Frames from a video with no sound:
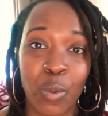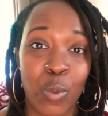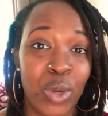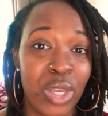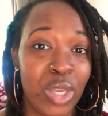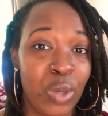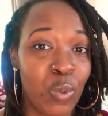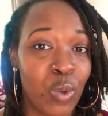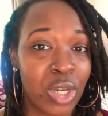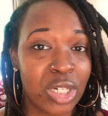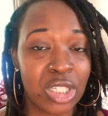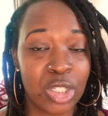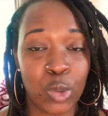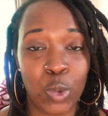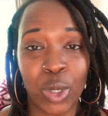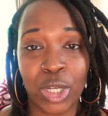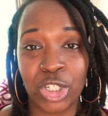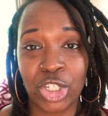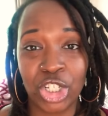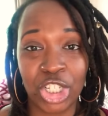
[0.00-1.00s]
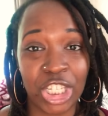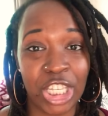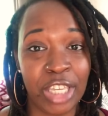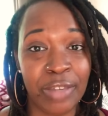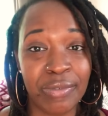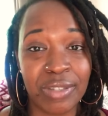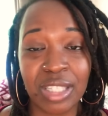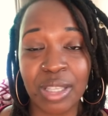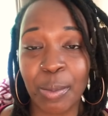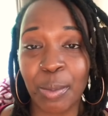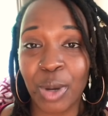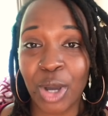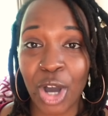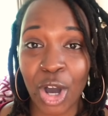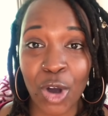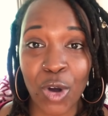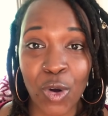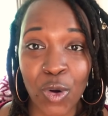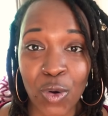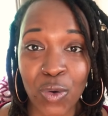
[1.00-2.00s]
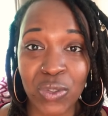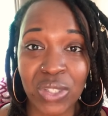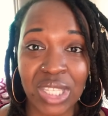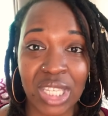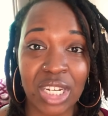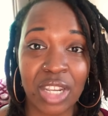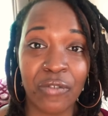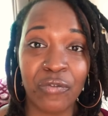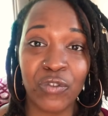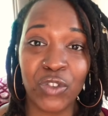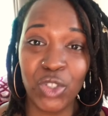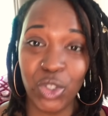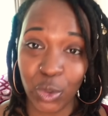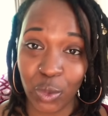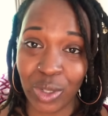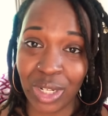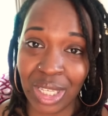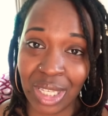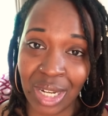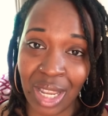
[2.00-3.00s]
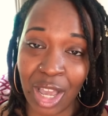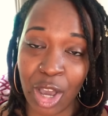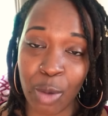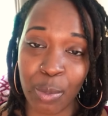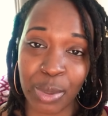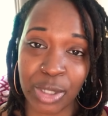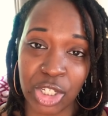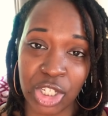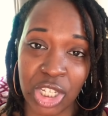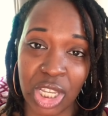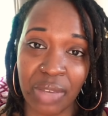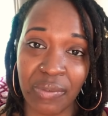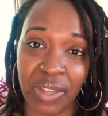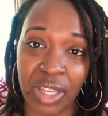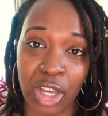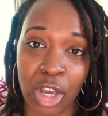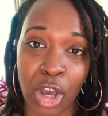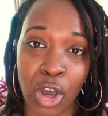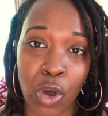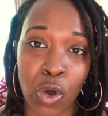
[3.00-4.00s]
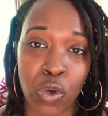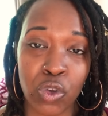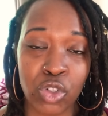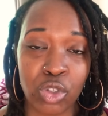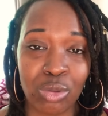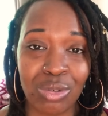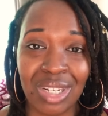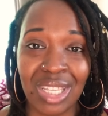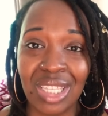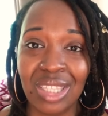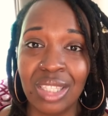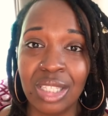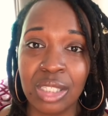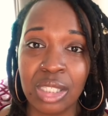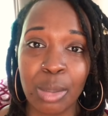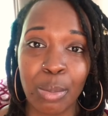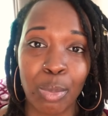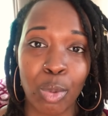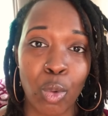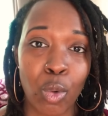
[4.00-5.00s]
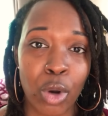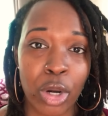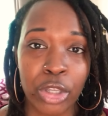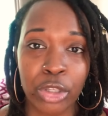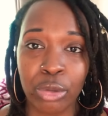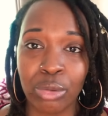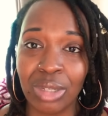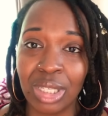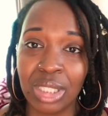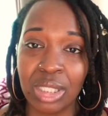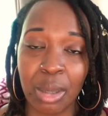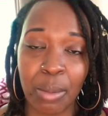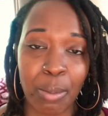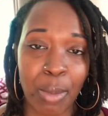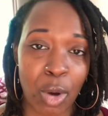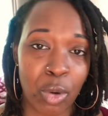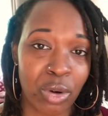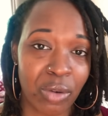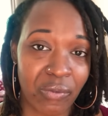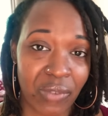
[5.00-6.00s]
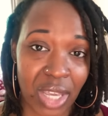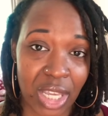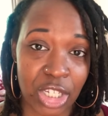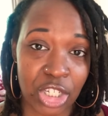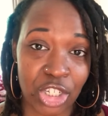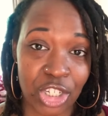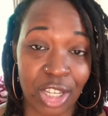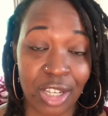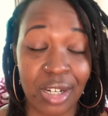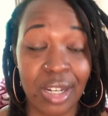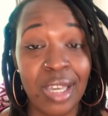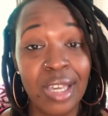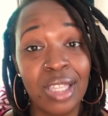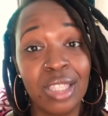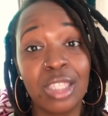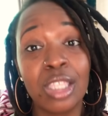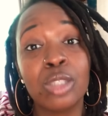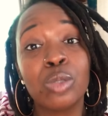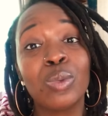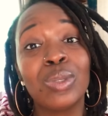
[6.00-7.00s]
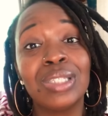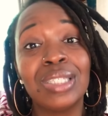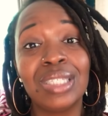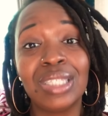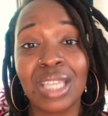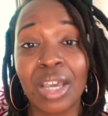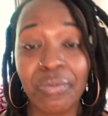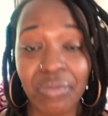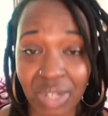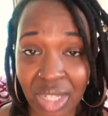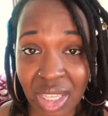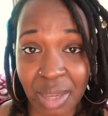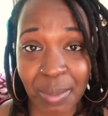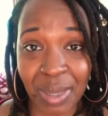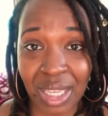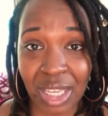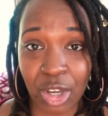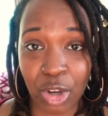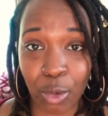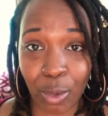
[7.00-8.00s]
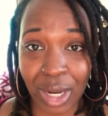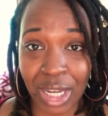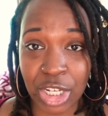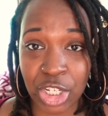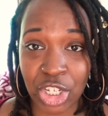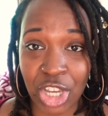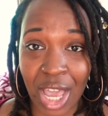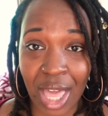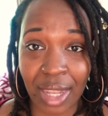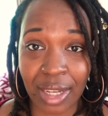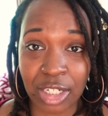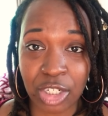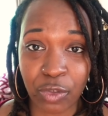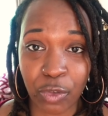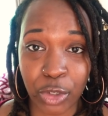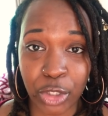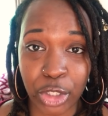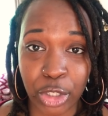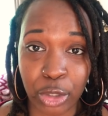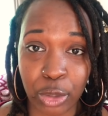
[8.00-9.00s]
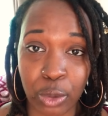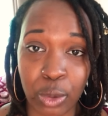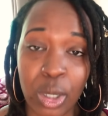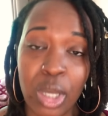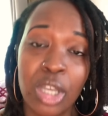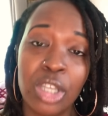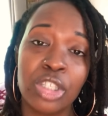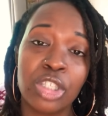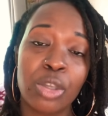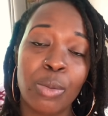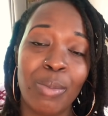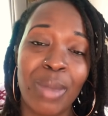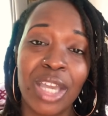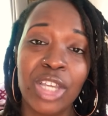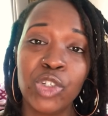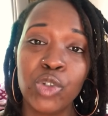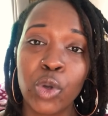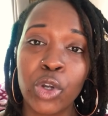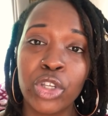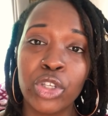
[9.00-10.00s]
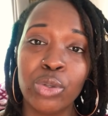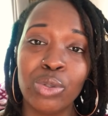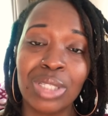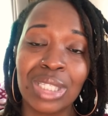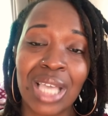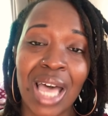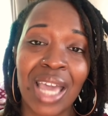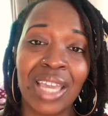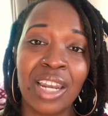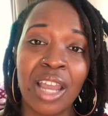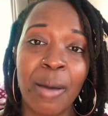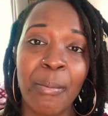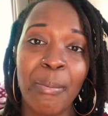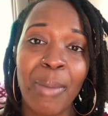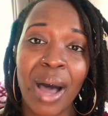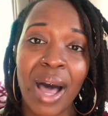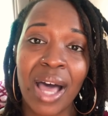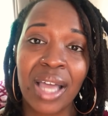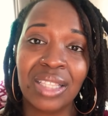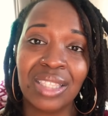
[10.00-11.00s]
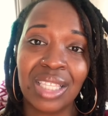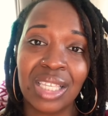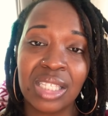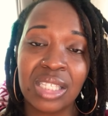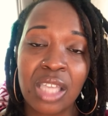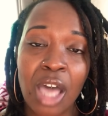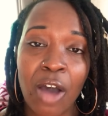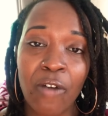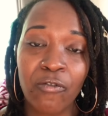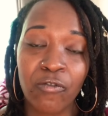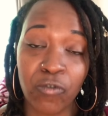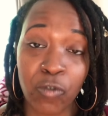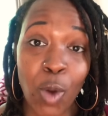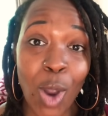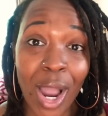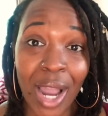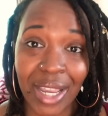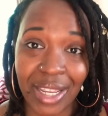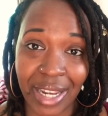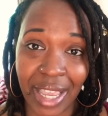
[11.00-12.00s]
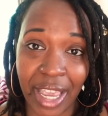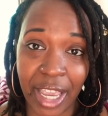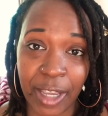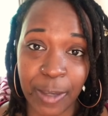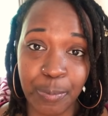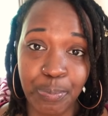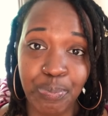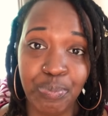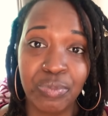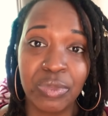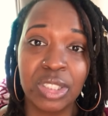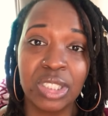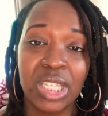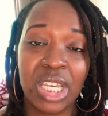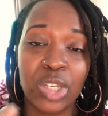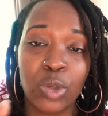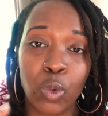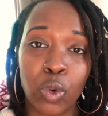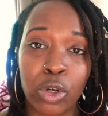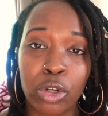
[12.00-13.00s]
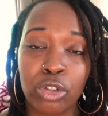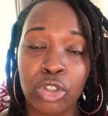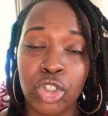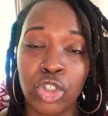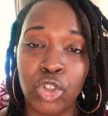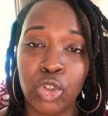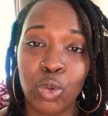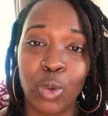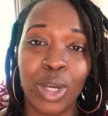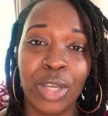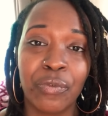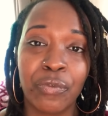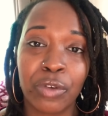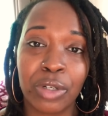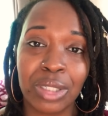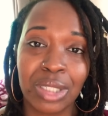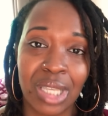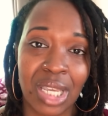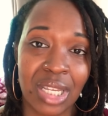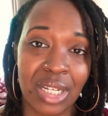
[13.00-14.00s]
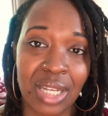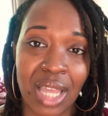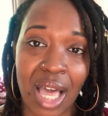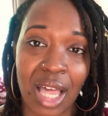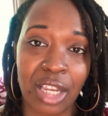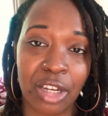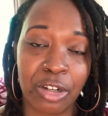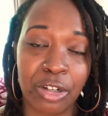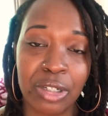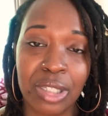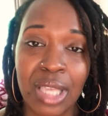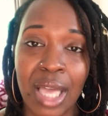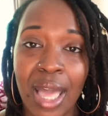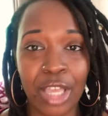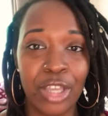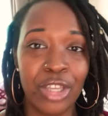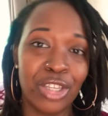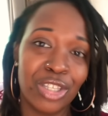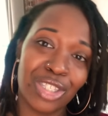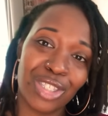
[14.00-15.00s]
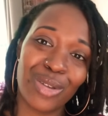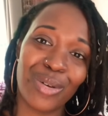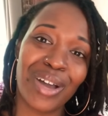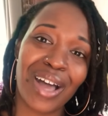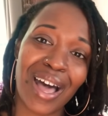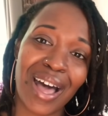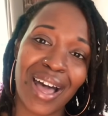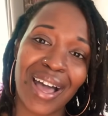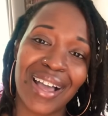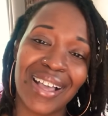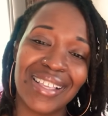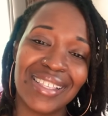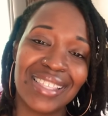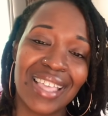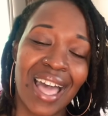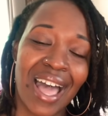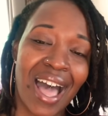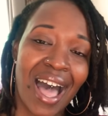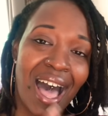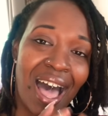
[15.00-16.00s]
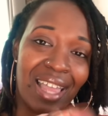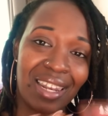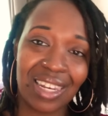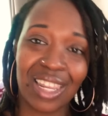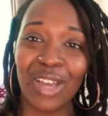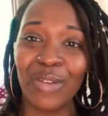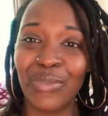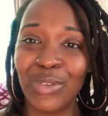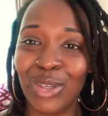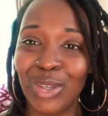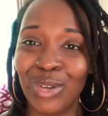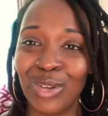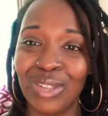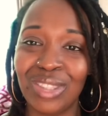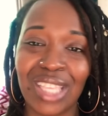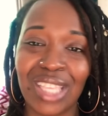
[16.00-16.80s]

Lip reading: We want to achieve some goals, and if you need help achieving goals, you need the support, you need the motivation, this will definitely be a great challenge for you. So make sure you sign up by this Friday in order to join for $10. So guys, I love you.